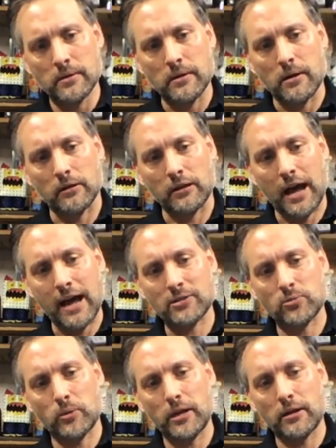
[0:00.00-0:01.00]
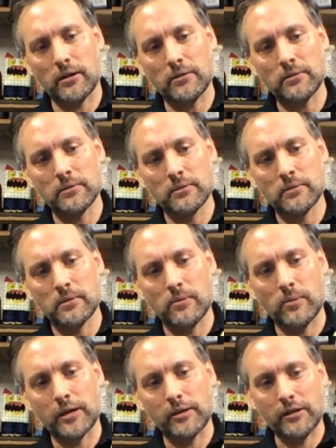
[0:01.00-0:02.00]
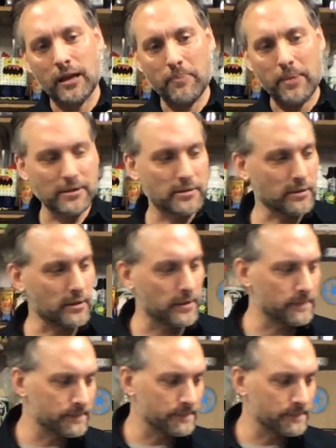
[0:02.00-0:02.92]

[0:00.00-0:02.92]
Our last wheel, wiggling that pencil in.